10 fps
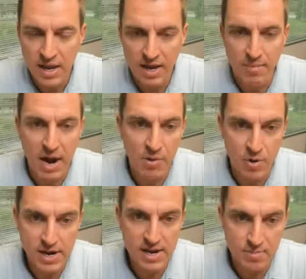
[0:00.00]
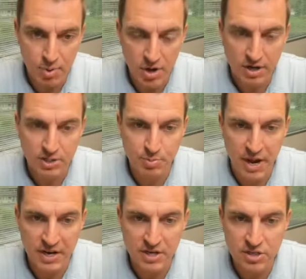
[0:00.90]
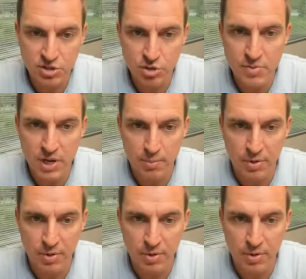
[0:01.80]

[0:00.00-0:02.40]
And by reading books, by consuming